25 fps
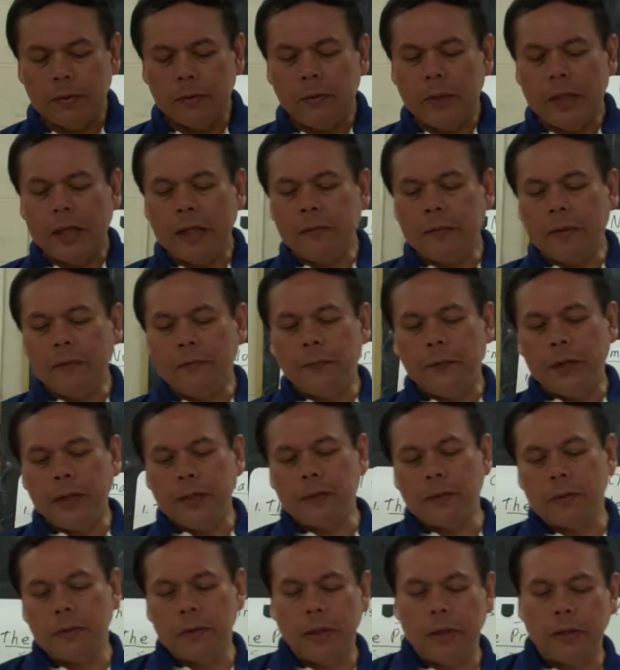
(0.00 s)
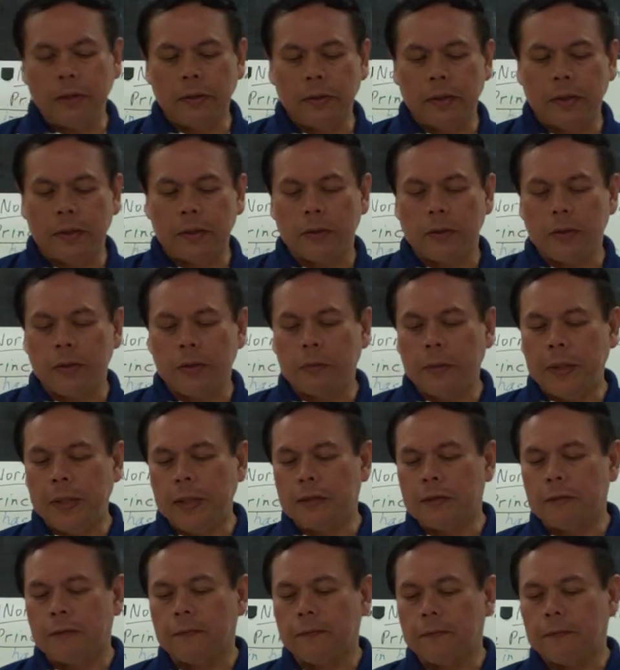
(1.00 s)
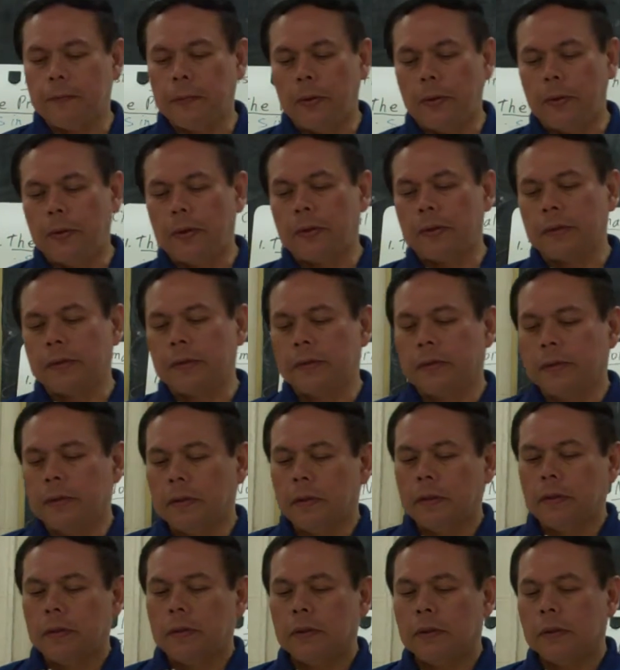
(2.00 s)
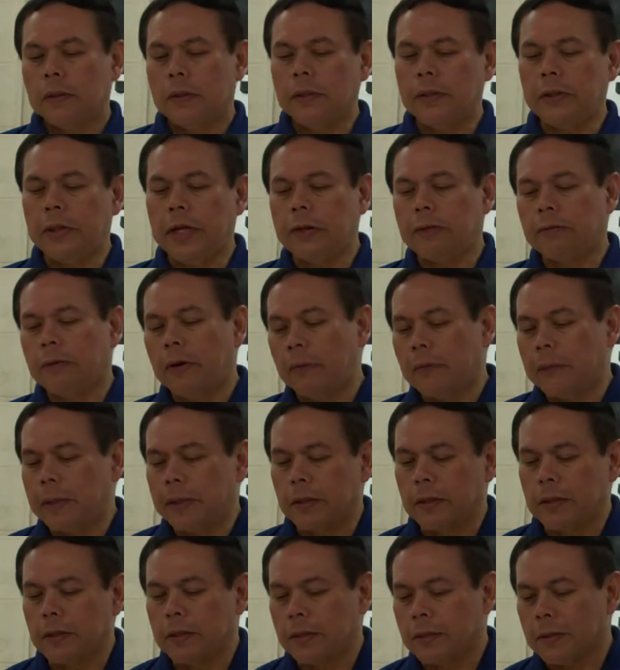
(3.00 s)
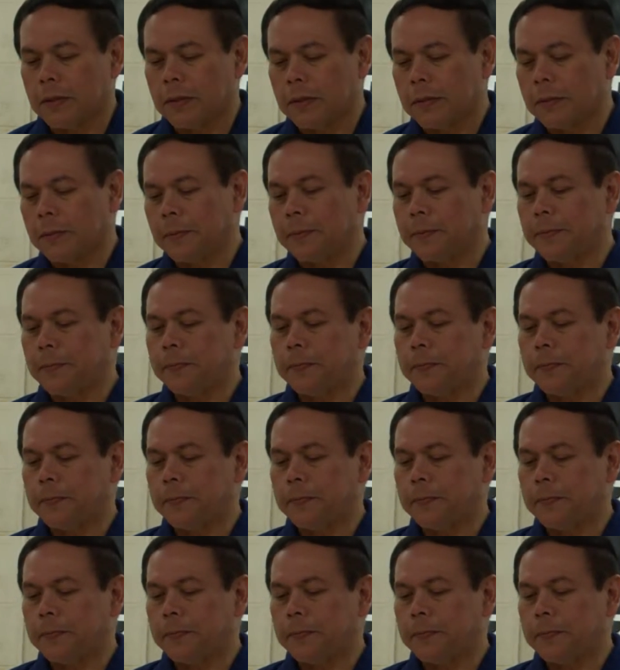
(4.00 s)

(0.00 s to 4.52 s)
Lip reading: We even feature here the speech of Paul in the Areopagus.